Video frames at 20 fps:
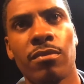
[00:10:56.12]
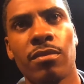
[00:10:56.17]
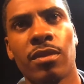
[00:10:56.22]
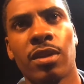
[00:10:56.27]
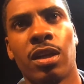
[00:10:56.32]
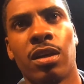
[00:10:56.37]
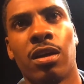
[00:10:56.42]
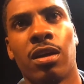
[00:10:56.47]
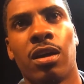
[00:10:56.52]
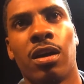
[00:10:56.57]

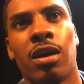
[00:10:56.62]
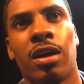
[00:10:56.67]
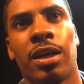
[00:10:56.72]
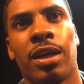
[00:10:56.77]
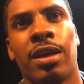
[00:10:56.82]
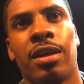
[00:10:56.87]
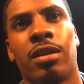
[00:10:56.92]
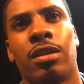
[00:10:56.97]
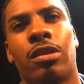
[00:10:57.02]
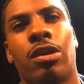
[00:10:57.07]

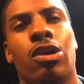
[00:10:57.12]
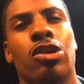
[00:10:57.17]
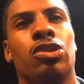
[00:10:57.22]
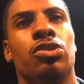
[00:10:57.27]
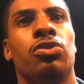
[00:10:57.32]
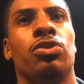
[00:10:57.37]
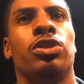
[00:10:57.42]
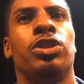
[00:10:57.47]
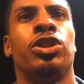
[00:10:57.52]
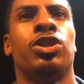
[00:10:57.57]
again, long
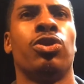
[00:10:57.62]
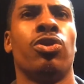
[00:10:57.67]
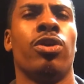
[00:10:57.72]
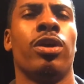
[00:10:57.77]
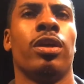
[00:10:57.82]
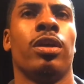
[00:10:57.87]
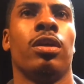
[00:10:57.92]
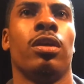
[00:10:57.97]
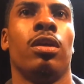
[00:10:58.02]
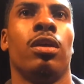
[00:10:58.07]
story
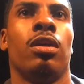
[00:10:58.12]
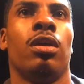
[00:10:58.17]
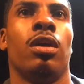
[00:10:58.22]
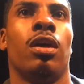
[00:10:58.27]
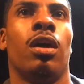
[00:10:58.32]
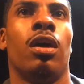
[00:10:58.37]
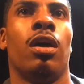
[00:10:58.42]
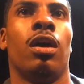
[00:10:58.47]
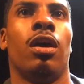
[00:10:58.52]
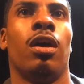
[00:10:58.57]
short,
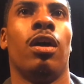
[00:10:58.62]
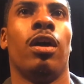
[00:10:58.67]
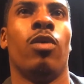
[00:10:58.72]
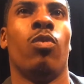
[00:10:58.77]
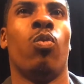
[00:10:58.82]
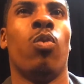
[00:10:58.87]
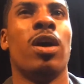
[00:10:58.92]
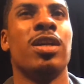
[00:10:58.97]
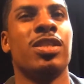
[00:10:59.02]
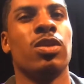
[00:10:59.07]
it
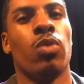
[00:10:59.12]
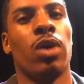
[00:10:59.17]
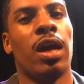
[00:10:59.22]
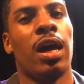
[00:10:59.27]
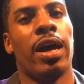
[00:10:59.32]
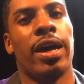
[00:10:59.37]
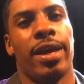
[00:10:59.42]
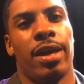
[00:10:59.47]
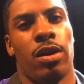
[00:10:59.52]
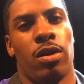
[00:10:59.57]
wasn't what
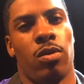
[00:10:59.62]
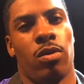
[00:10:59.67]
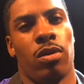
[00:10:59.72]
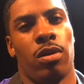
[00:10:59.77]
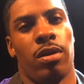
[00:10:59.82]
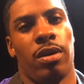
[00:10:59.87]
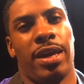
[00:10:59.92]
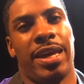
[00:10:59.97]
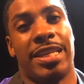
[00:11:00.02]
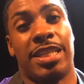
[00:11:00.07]
I
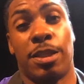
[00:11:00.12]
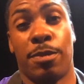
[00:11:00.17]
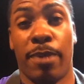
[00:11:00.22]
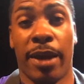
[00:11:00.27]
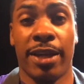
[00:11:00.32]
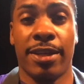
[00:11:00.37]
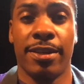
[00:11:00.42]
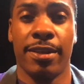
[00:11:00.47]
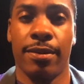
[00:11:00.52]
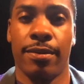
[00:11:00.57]

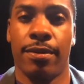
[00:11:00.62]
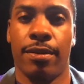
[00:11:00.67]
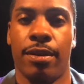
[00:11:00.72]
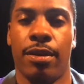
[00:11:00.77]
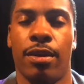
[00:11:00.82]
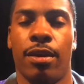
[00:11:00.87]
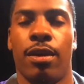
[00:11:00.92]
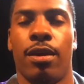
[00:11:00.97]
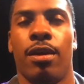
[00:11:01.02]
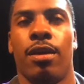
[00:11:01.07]
expected,
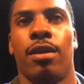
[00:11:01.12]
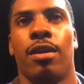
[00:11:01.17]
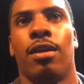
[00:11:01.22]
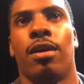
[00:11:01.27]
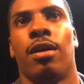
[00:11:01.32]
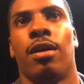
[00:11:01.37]
and